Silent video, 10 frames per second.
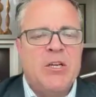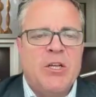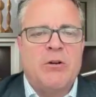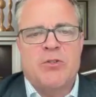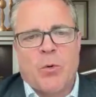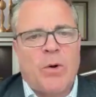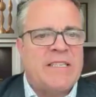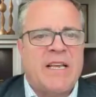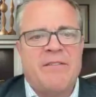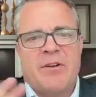
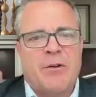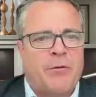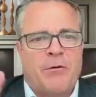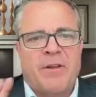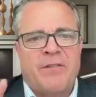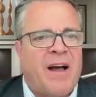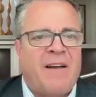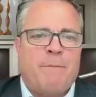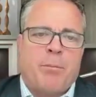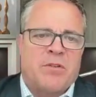27 to
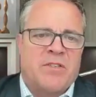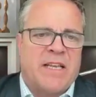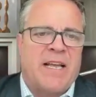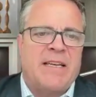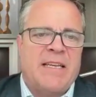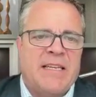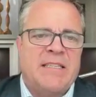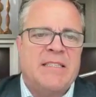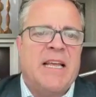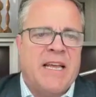35%
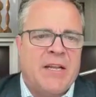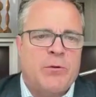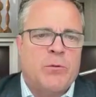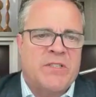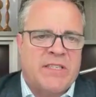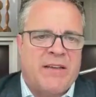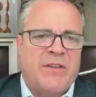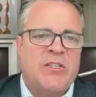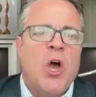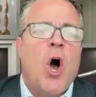in annual
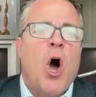savings